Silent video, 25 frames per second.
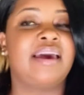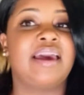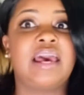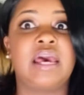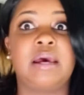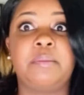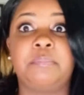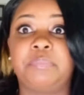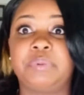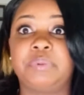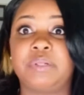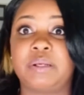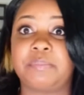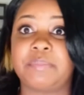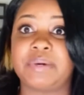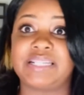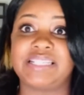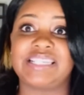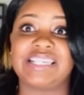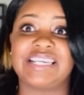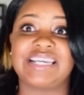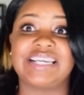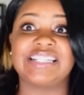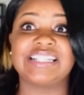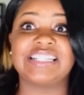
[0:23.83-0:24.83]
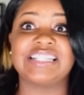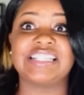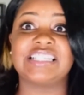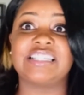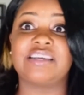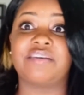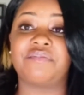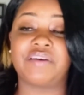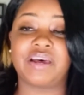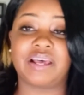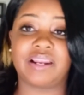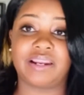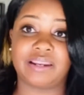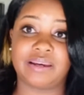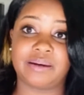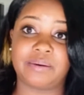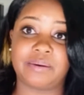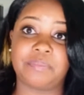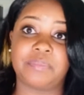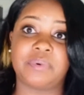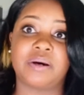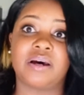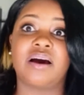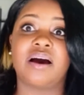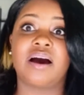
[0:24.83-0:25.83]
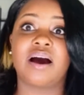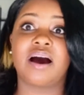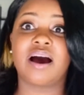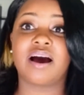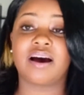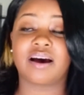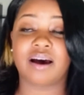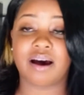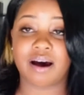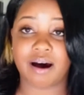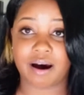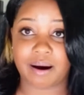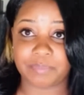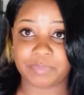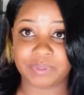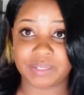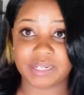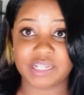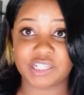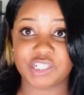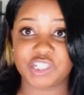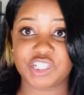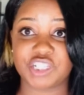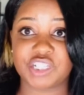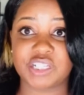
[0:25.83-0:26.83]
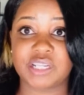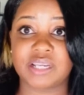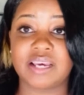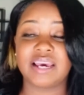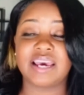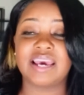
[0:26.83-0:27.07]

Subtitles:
implemented, develop, accomplish.